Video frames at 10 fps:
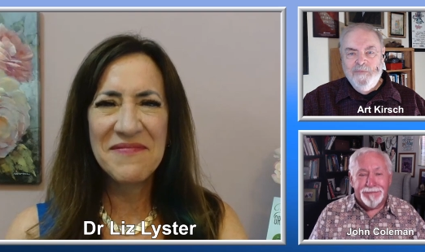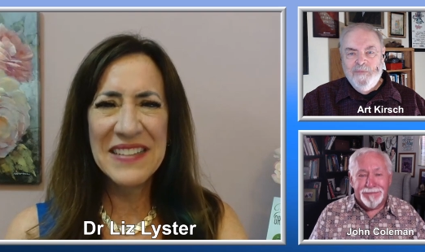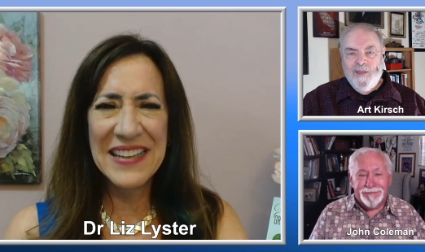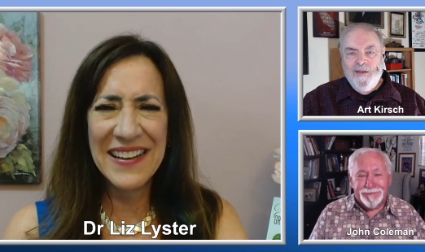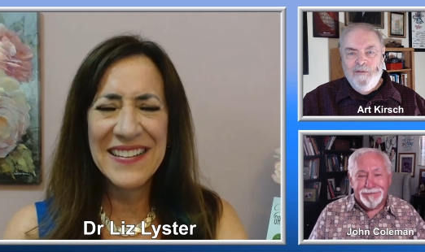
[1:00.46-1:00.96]

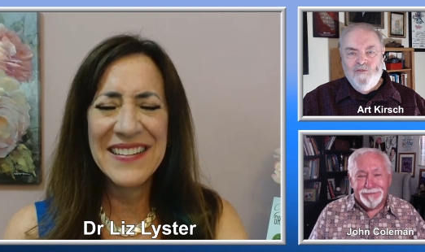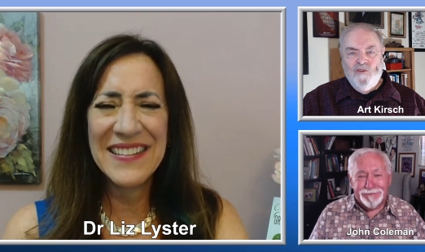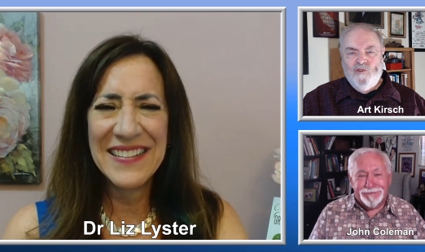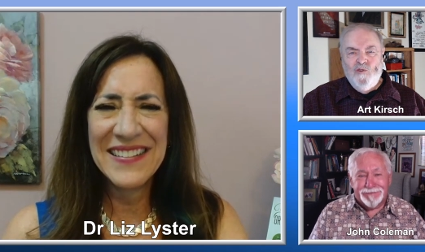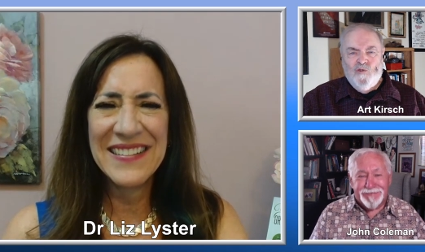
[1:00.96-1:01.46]
Speaker 1: that was just
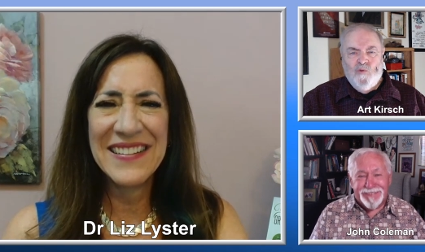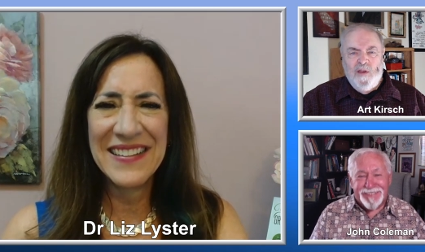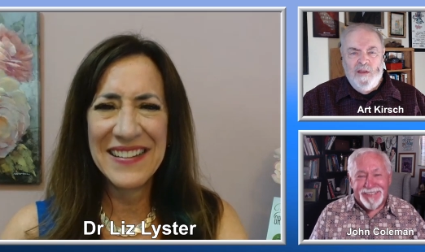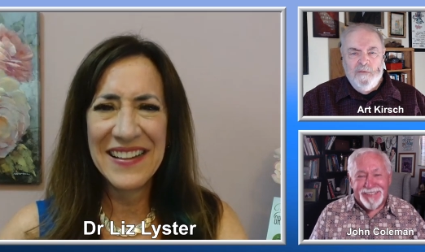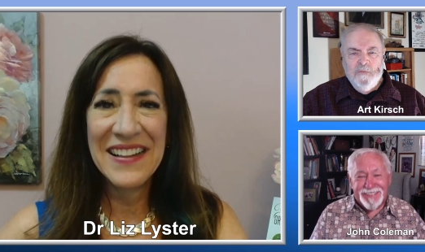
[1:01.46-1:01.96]
too
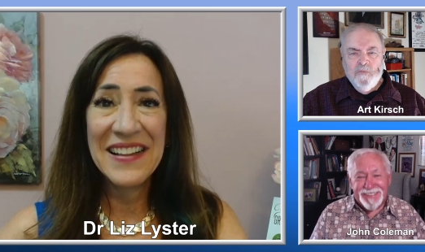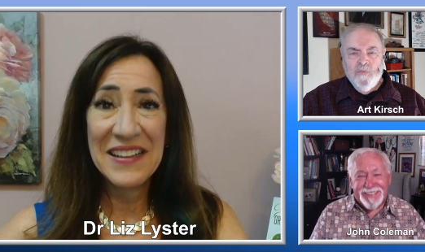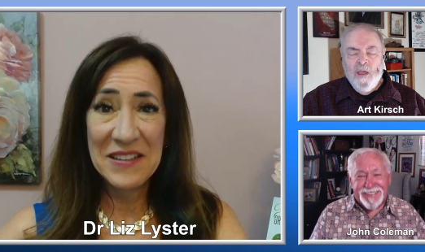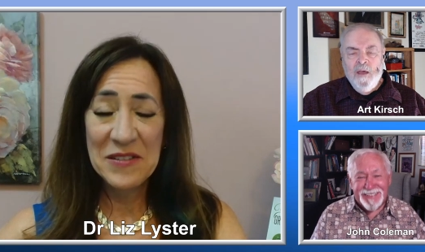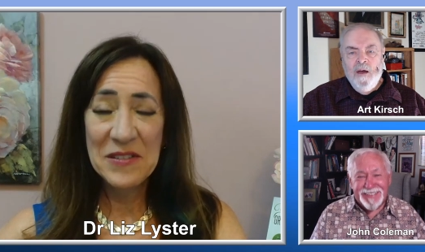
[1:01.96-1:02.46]
sweet.
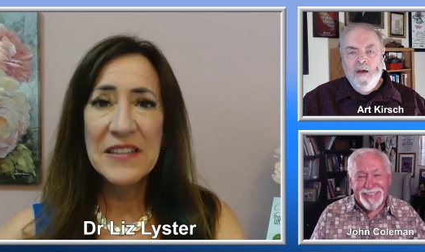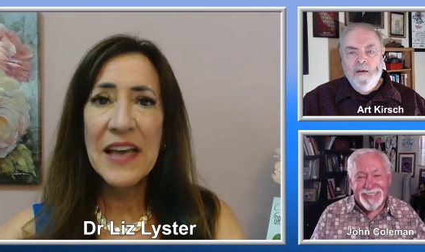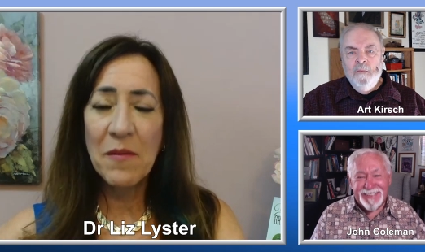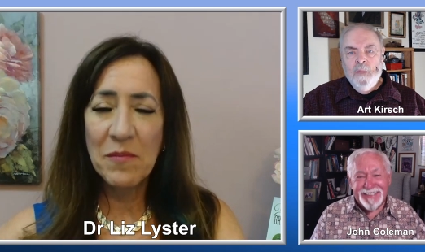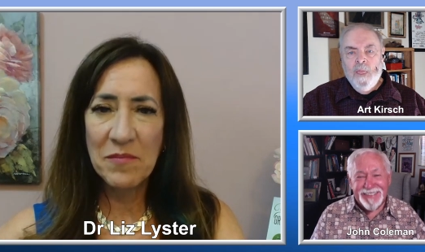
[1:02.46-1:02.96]
Uh,
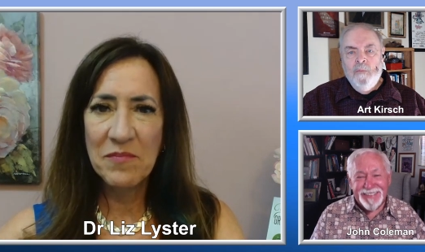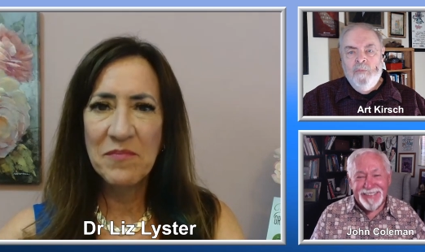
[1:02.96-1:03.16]
yeah.